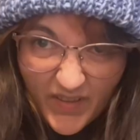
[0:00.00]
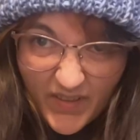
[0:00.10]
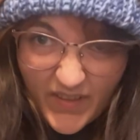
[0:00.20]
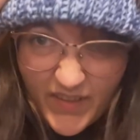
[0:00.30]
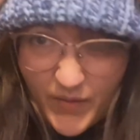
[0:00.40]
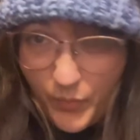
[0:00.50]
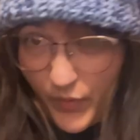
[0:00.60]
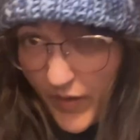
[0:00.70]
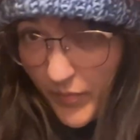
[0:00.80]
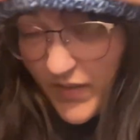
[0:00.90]
And the
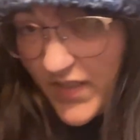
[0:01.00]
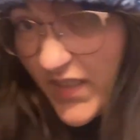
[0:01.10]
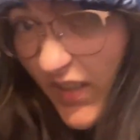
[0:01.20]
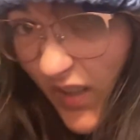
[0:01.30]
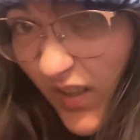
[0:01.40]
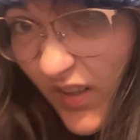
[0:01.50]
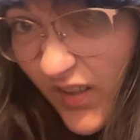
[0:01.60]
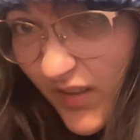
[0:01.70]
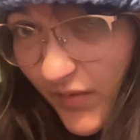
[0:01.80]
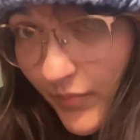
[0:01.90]
brim is still
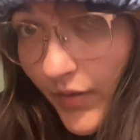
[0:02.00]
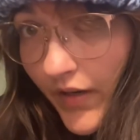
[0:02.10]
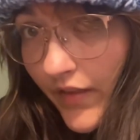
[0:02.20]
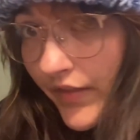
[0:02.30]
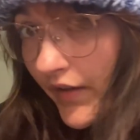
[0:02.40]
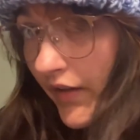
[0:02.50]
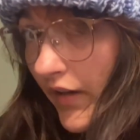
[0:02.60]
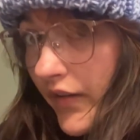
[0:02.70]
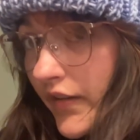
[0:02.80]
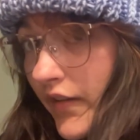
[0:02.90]
pretty thick
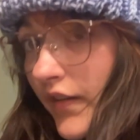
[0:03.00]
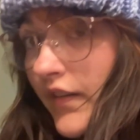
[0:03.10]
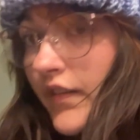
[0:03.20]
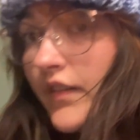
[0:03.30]
on here.